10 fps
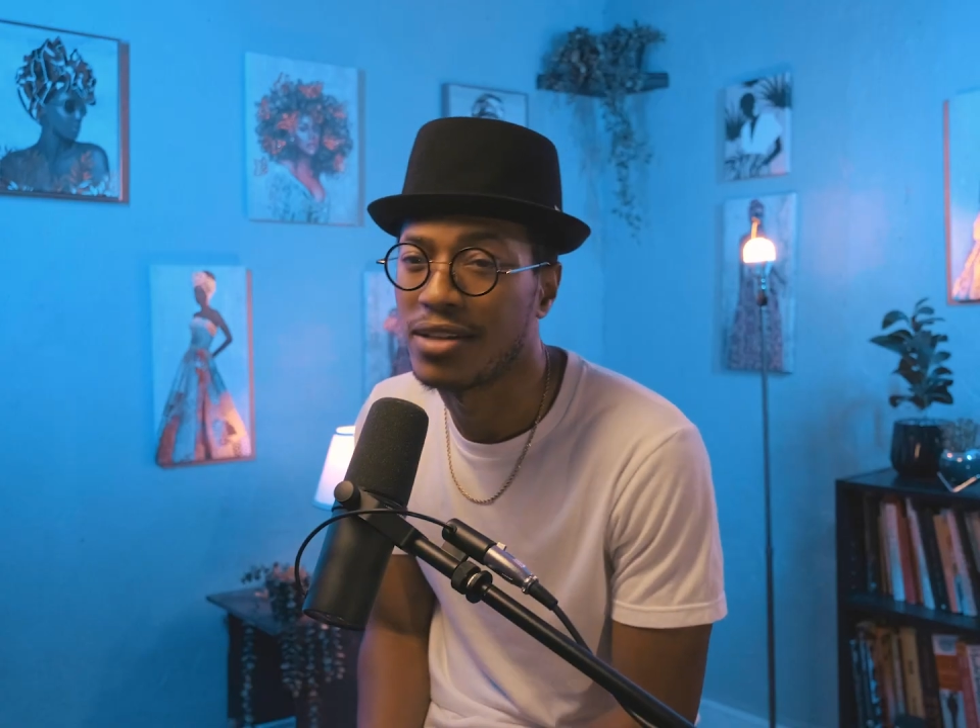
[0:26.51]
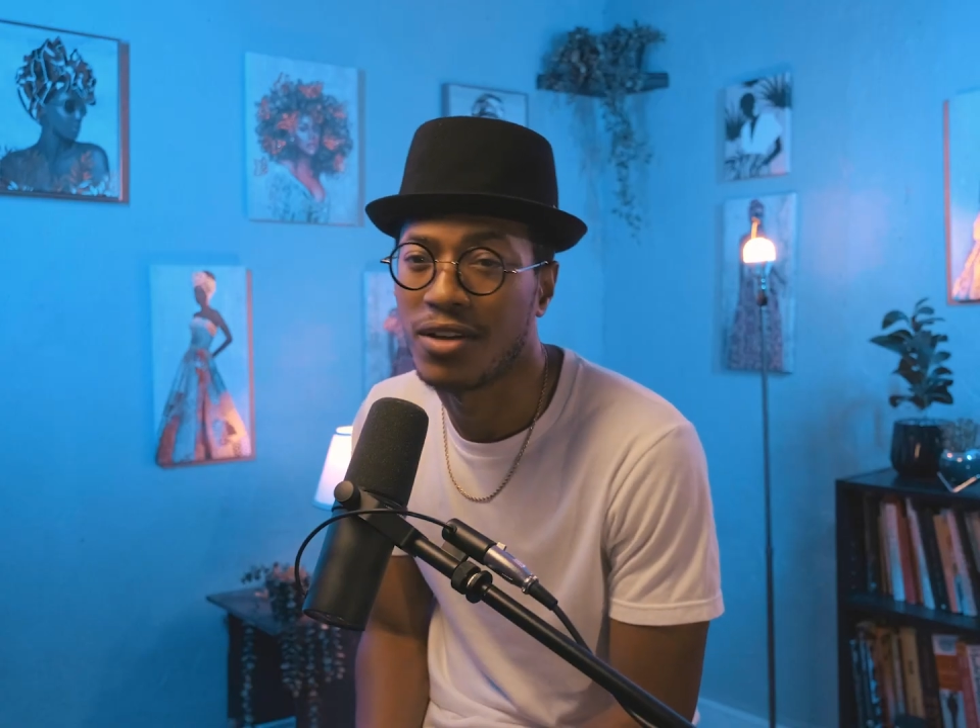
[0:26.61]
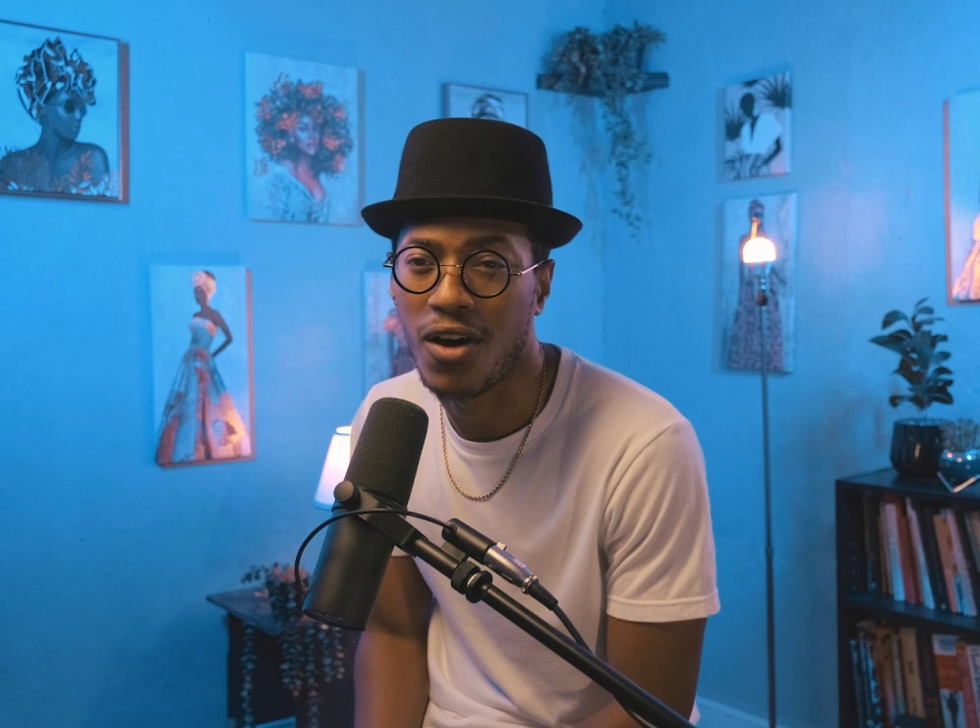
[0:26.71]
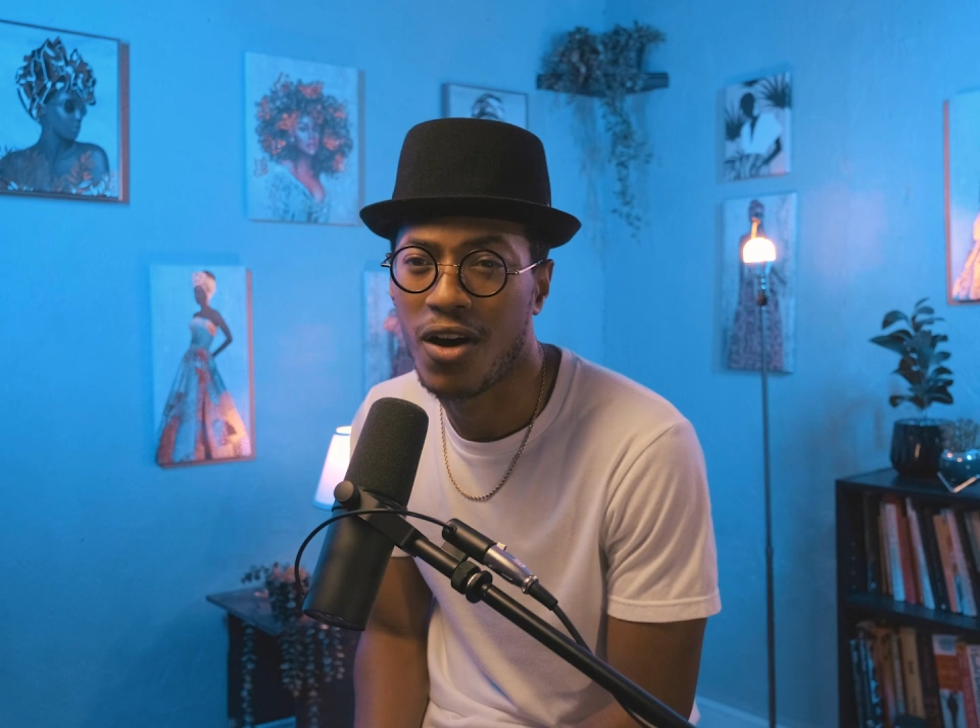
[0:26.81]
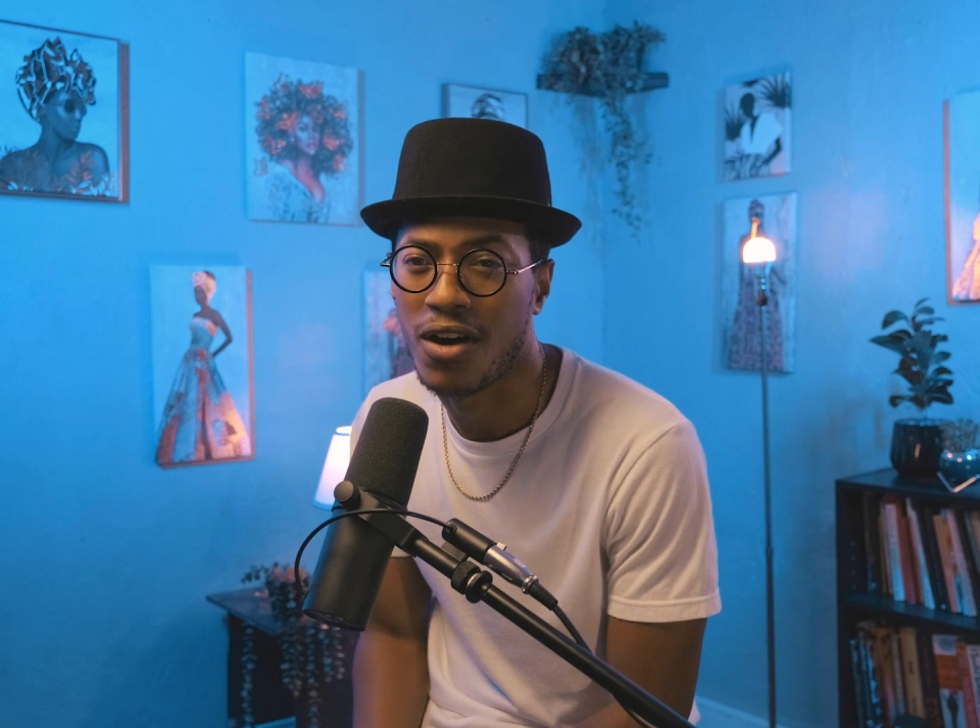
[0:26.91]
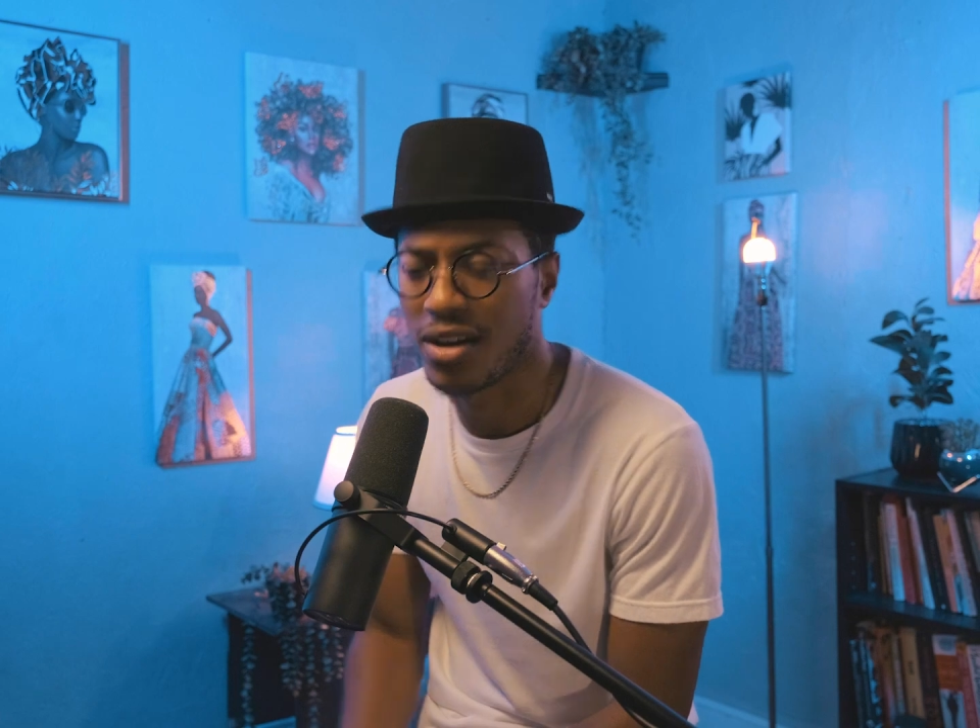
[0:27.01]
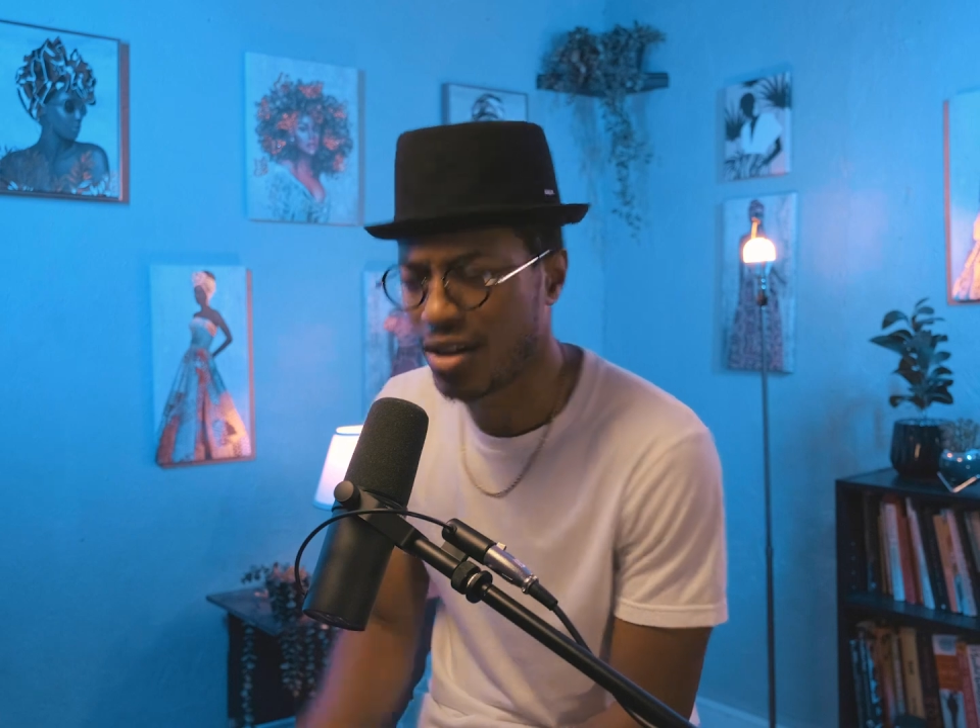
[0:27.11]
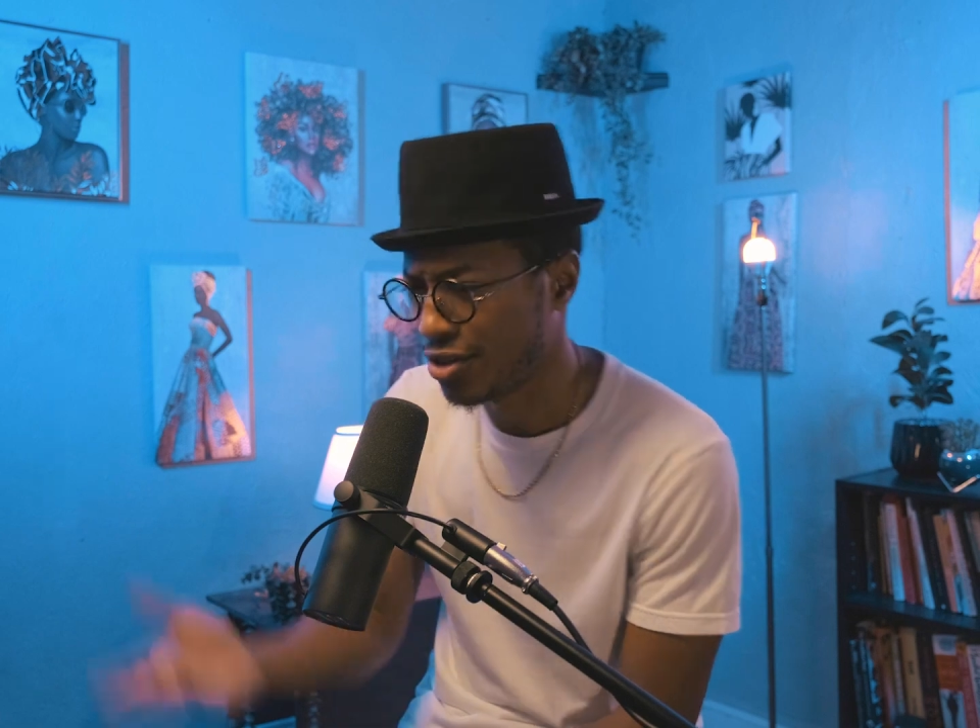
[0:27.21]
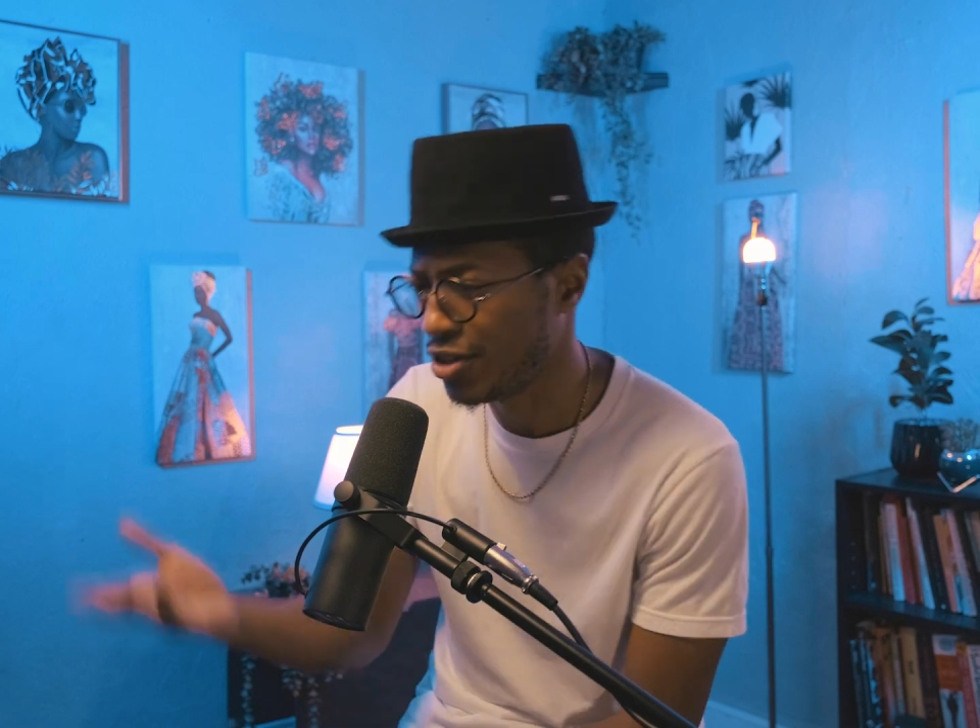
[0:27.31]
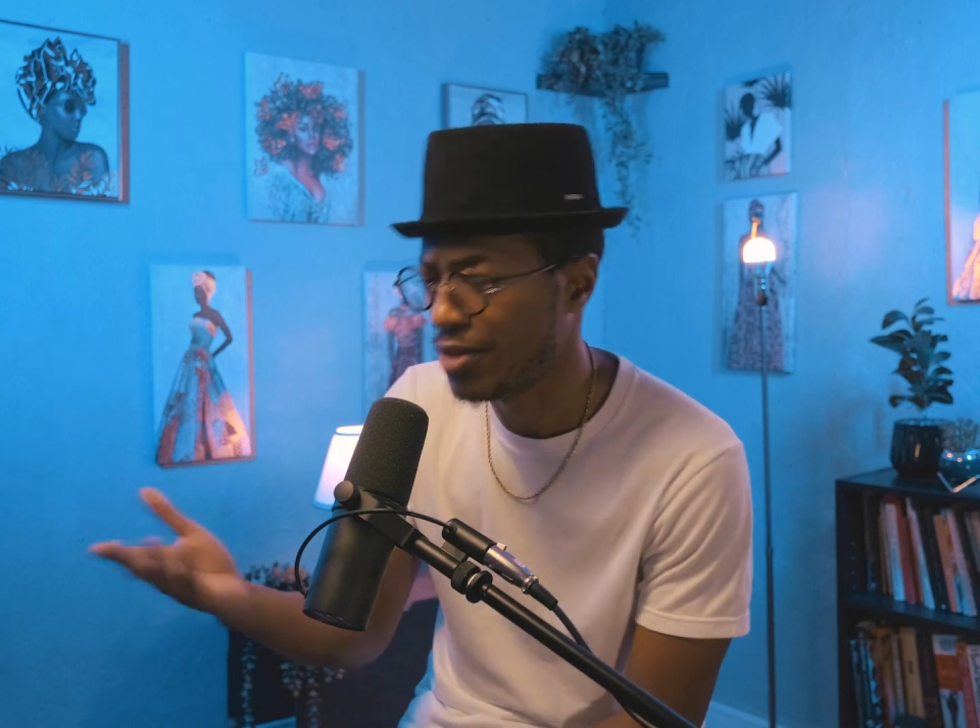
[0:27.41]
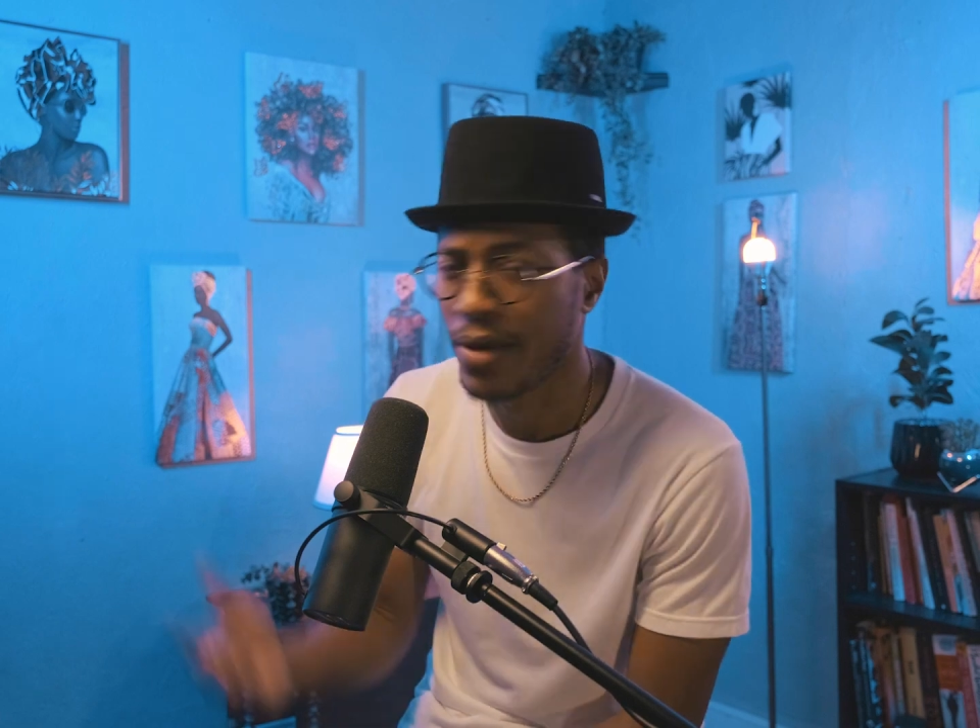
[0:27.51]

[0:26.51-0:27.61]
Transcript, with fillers: to call because she